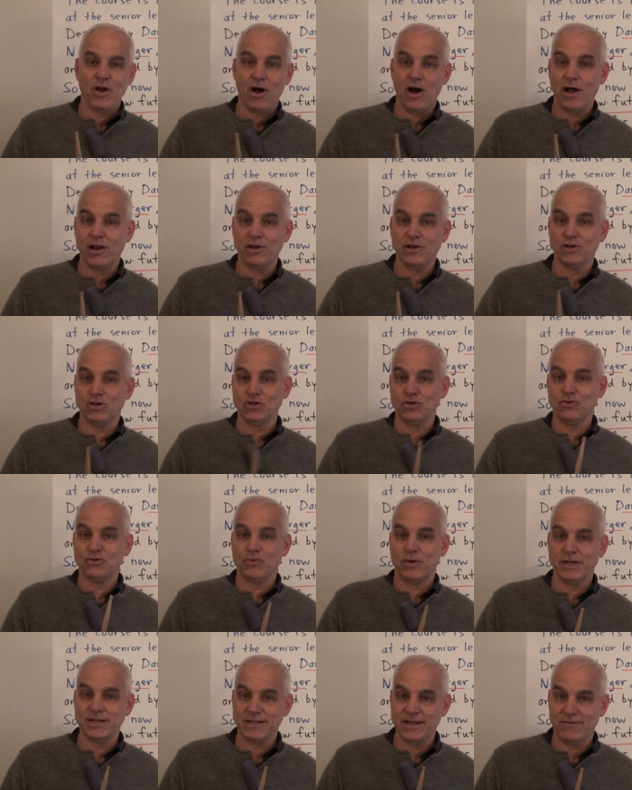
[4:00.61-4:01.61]
on June
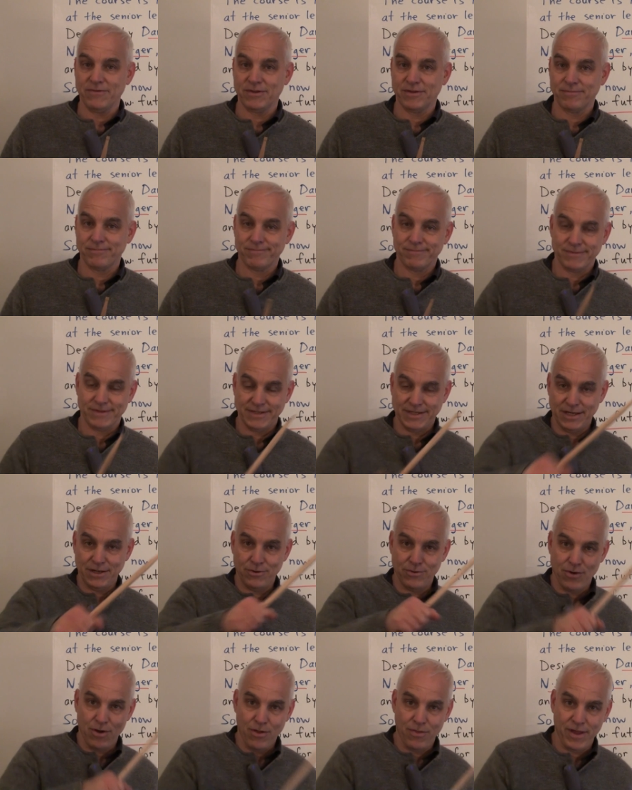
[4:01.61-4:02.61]
twenty-seventh. See
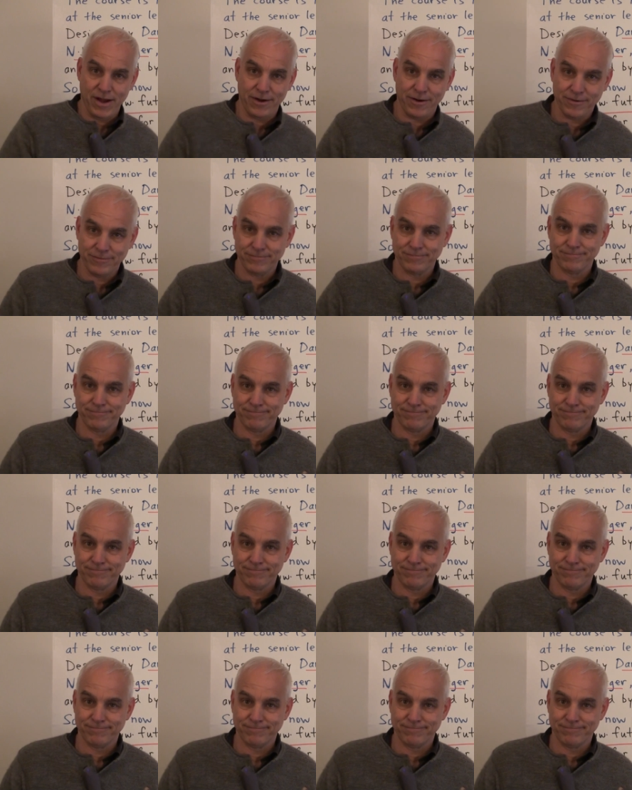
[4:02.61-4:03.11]
you all there.